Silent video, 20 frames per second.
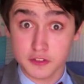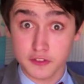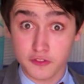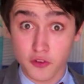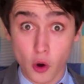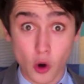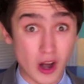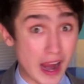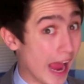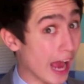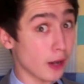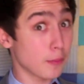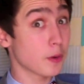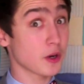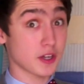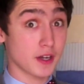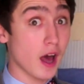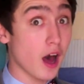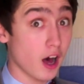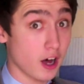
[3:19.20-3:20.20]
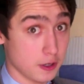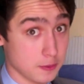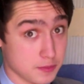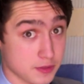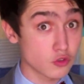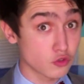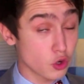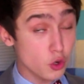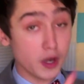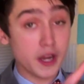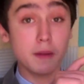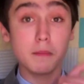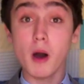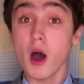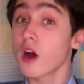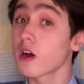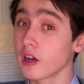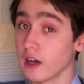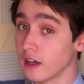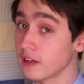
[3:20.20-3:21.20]
for Albert Nobbs. Rooney
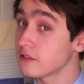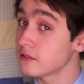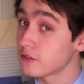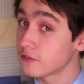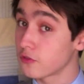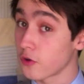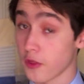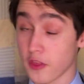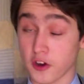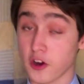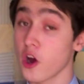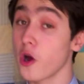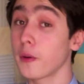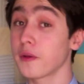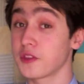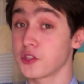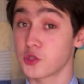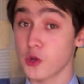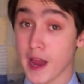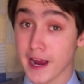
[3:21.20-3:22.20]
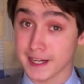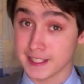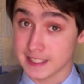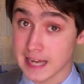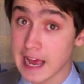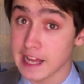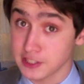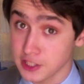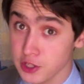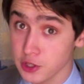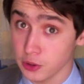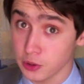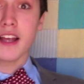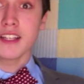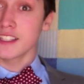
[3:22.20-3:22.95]
Mara for The Girl with the Dragon Tattoo.